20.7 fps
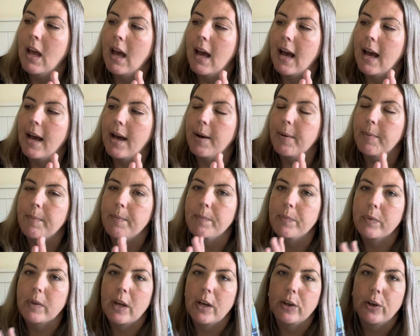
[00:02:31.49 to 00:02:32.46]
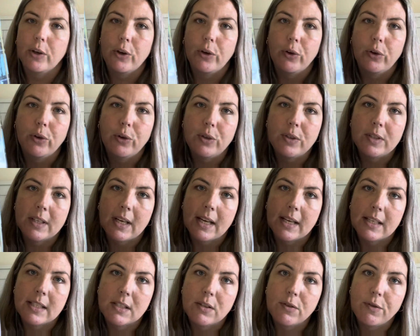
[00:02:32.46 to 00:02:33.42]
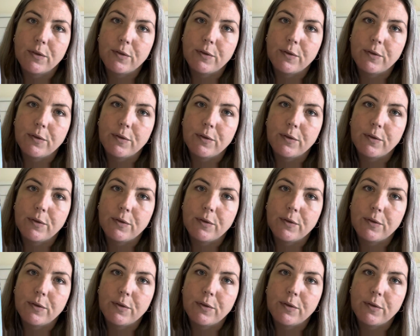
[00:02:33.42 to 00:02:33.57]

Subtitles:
a girl who does